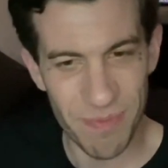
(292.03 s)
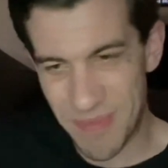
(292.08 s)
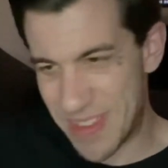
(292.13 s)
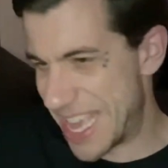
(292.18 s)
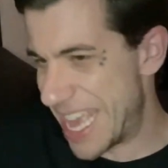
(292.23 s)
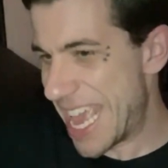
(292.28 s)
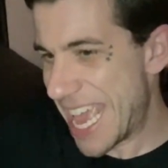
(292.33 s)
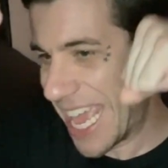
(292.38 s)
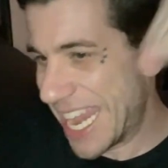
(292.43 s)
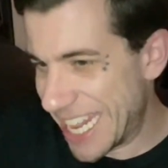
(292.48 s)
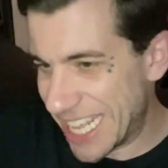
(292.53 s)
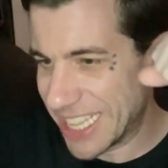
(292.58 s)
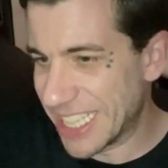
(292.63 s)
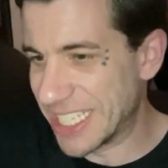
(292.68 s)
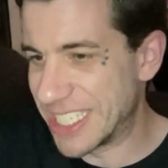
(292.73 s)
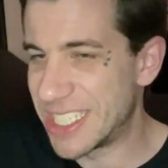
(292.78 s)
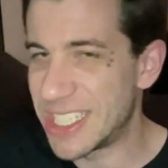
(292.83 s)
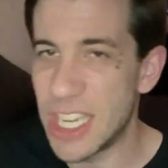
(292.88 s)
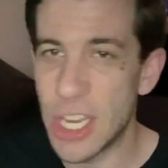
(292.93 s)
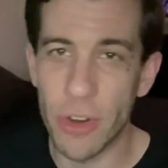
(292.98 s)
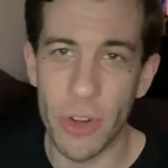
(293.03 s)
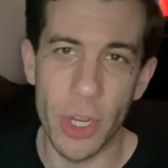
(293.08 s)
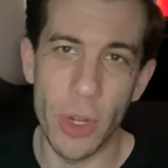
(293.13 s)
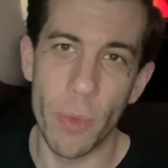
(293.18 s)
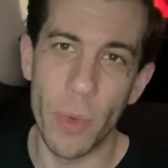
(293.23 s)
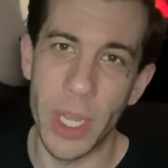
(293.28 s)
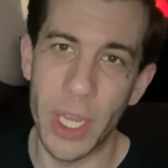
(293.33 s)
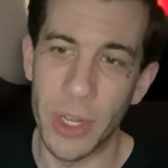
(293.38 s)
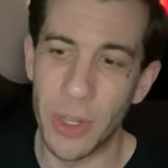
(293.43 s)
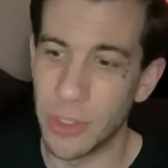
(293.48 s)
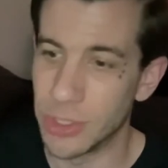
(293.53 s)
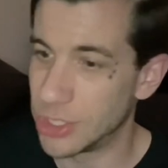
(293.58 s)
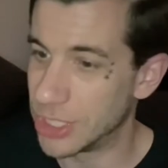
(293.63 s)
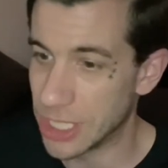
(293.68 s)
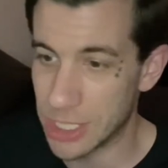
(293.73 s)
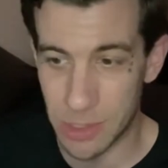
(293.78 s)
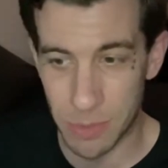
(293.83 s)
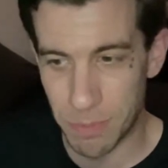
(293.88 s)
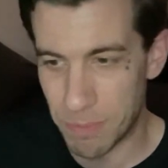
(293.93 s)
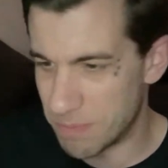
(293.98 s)
hitting the steering wheel,
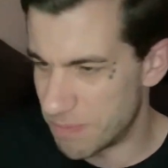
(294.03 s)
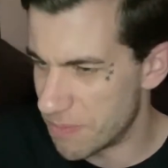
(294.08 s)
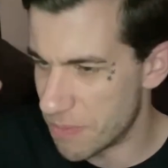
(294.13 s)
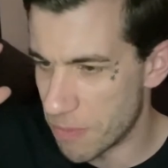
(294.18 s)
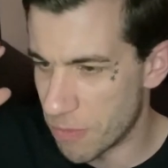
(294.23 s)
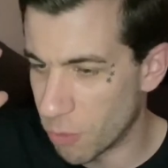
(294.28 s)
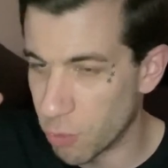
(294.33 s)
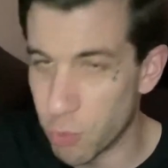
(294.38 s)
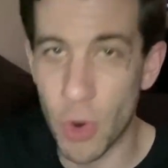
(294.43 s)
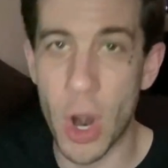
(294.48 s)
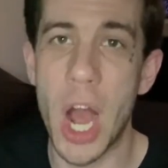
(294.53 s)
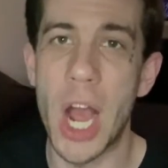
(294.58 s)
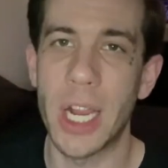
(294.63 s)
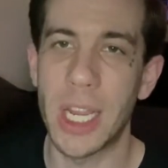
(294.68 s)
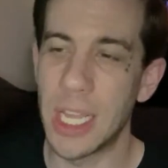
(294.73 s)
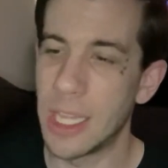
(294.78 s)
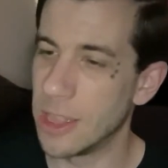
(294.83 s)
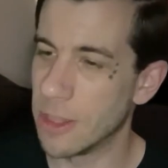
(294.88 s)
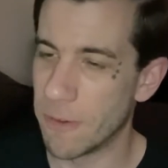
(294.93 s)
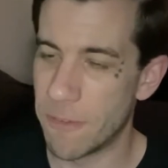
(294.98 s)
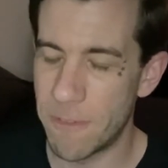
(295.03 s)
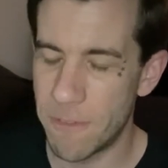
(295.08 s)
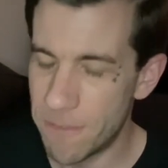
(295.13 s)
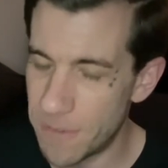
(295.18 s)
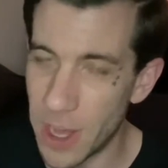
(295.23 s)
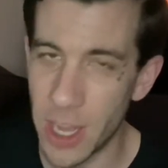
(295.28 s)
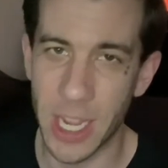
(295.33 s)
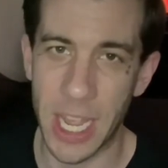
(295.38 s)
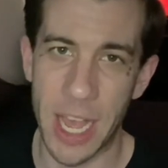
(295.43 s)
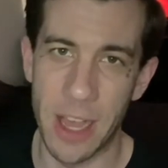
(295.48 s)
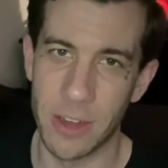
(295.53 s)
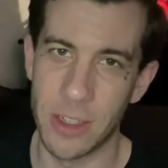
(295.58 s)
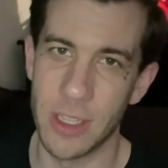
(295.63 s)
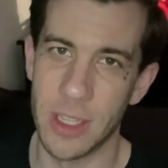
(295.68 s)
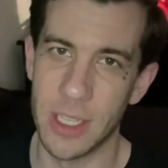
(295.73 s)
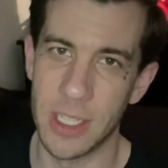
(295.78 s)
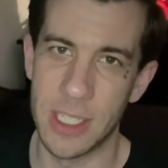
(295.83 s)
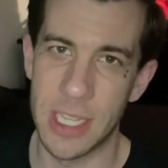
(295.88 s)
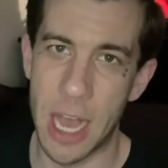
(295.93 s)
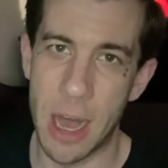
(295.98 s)
just rocking the fuck out to
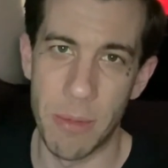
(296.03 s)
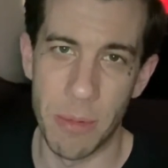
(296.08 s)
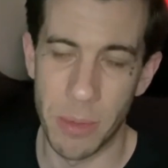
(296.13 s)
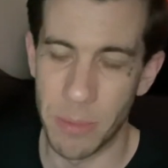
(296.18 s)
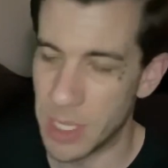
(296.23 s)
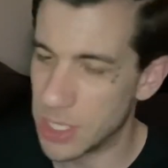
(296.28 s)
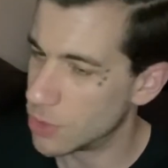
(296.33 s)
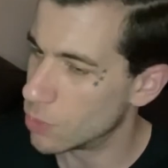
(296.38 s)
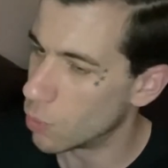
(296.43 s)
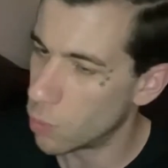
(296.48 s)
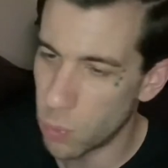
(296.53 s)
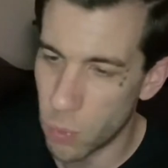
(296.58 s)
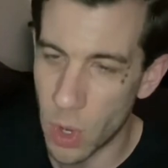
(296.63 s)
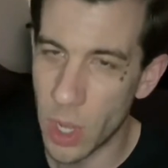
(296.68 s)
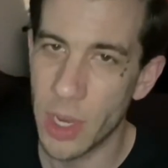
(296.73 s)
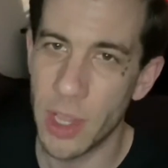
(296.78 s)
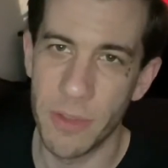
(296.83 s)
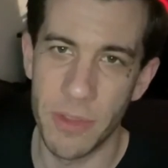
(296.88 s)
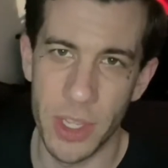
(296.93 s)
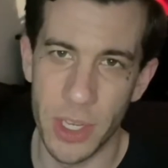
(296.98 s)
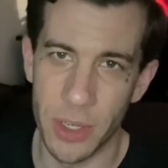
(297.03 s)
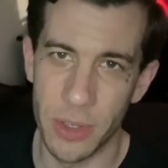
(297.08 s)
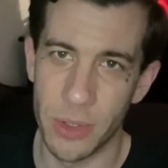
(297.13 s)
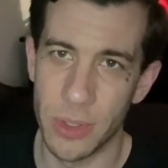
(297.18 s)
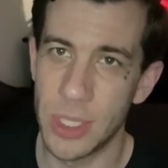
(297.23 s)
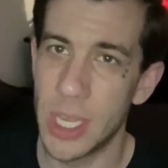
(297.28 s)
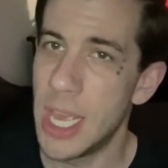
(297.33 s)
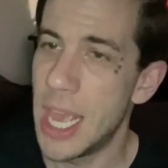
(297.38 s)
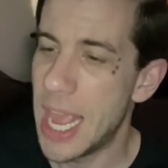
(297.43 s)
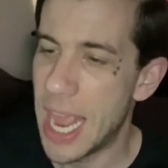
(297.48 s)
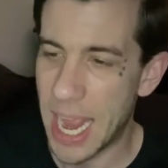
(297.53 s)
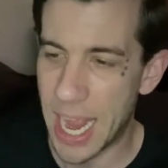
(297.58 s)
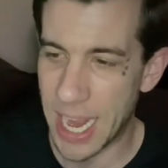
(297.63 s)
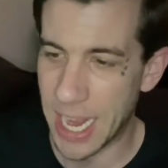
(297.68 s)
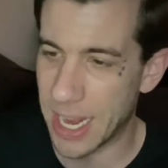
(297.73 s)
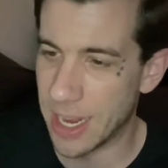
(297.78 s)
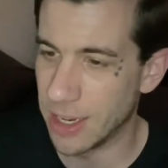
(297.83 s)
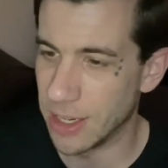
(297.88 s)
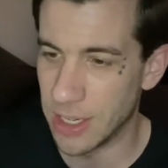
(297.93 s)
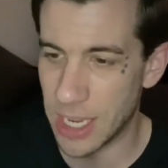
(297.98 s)
this album. It's one of those,
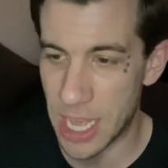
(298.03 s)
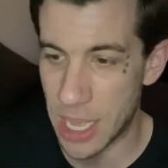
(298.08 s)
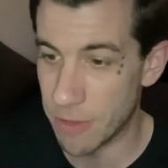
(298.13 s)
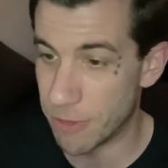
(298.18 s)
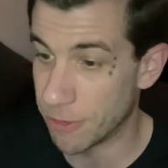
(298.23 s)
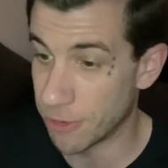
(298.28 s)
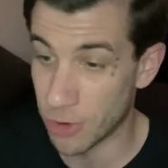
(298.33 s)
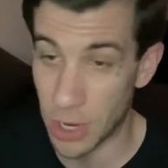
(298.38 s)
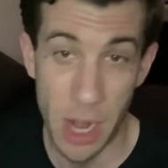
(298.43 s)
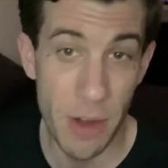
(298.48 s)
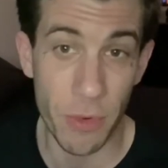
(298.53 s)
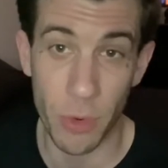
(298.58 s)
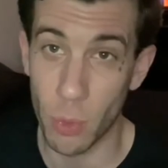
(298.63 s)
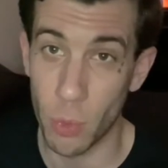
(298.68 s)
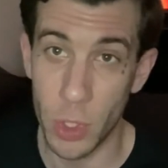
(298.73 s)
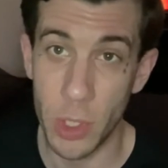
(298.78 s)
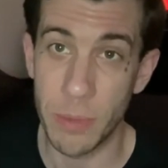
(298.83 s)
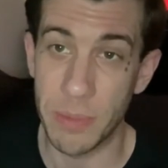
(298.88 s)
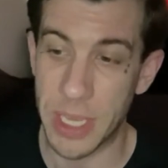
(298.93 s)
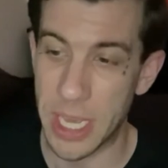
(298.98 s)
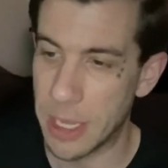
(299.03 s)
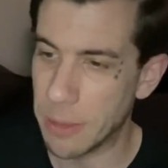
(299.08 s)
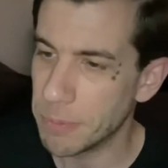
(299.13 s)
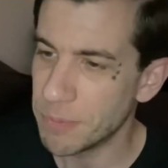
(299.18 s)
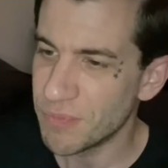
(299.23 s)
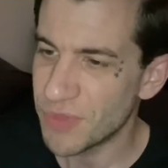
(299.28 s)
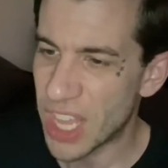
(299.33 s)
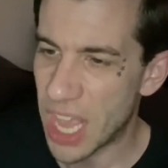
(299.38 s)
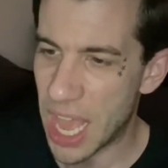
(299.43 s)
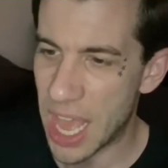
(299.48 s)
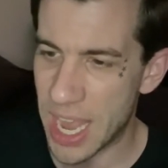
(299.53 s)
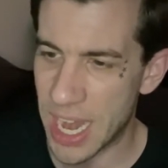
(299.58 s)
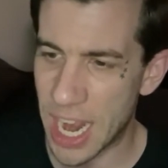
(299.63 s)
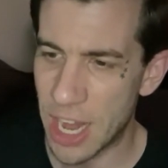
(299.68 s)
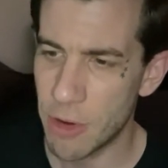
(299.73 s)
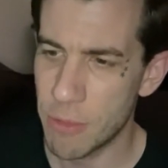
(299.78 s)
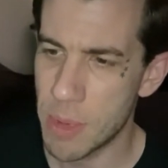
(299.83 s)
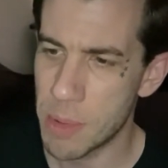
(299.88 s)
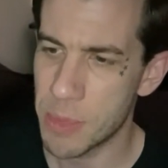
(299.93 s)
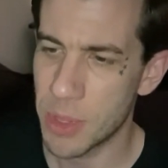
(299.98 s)
and it forever will be. And I
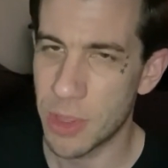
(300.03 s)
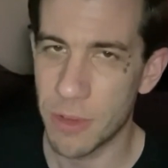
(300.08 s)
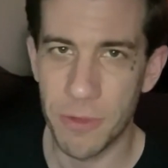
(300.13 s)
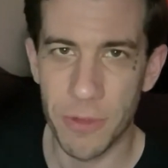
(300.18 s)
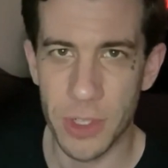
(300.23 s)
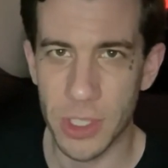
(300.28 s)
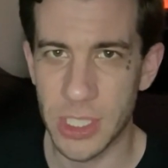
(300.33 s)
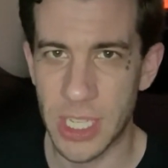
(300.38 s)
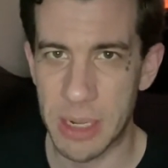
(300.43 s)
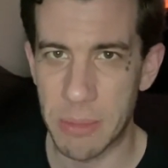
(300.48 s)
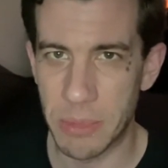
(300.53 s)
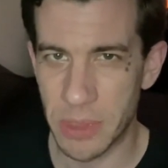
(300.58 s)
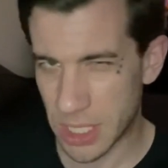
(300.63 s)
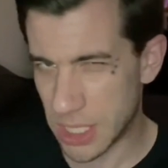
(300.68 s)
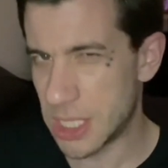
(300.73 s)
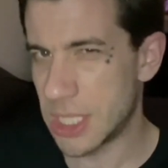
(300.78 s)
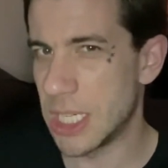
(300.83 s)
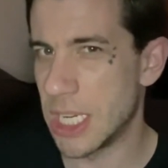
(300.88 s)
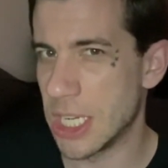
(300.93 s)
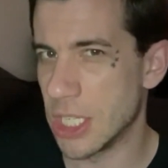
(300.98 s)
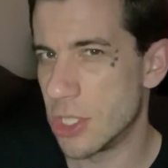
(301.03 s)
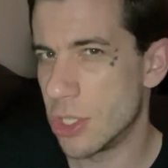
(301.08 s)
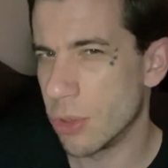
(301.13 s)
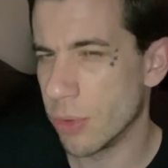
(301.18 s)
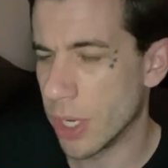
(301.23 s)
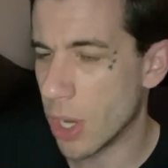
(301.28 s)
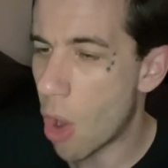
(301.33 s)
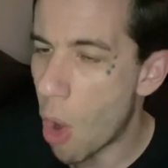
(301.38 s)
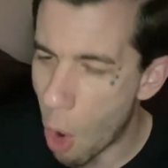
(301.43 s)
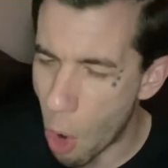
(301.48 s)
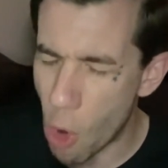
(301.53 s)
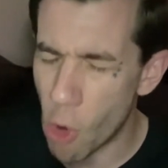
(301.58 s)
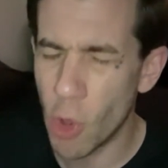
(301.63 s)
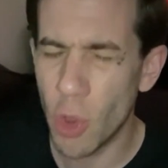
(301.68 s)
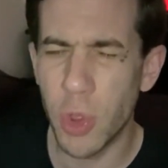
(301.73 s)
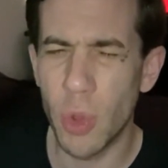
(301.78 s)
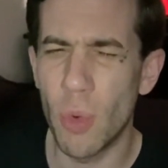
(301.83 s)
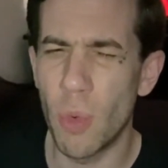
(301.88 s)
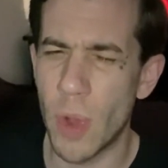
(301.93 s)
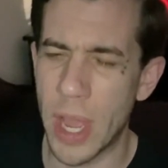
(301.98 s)
remember the first time listening to it
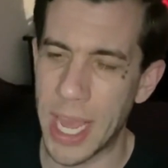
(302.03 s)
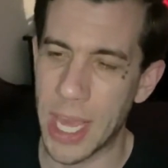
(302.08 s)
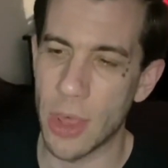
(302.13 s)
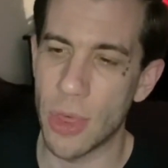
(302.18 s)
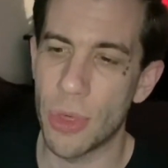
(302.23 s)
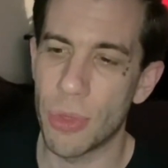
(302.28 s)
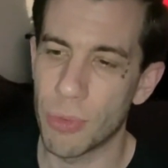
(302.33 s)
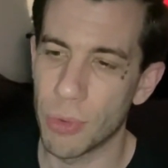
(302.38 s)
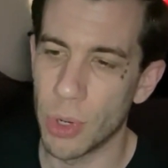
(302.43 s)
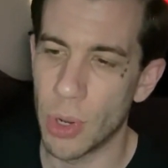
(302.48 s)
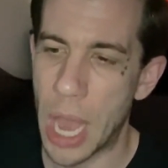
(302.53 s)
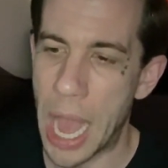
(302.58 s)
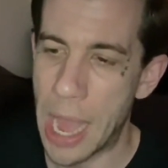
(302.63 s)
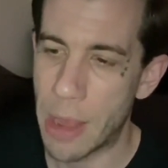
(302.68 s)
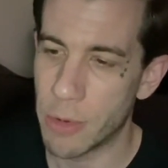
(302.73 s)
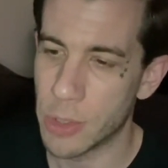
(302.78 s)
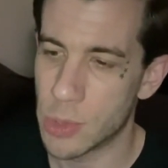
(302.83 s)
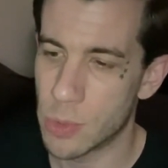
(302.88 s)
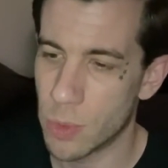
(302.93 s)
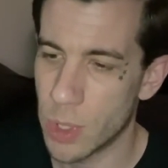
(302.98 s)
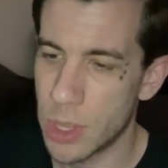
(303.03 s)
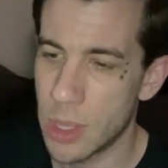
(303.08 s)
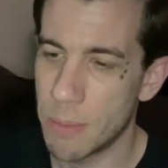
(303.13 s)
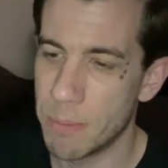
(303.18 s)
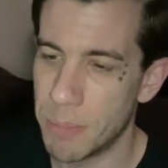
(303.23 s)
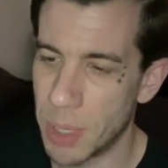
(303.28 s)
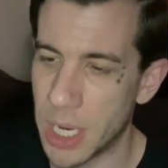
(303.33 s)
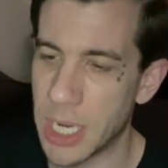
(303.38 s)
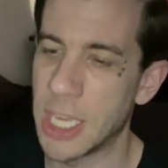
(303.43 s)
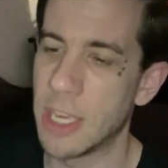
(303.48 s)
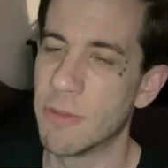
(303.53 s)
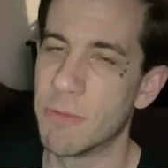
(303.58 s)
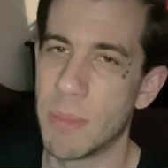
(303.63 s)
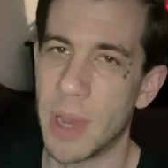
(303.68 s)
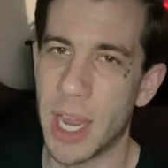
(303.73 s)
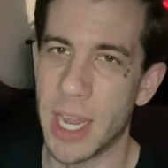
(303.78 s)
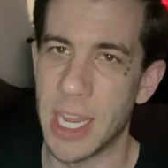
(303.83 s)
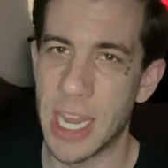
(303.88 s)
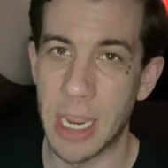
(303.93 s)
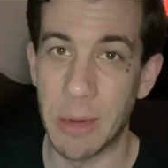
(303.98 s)
all the way through. I was with a buddy of
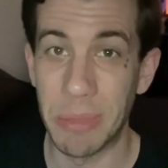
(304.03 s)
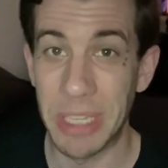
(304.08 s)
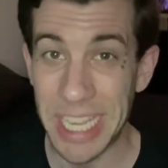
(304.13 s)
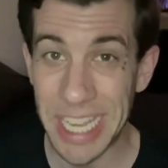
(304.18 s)
mine named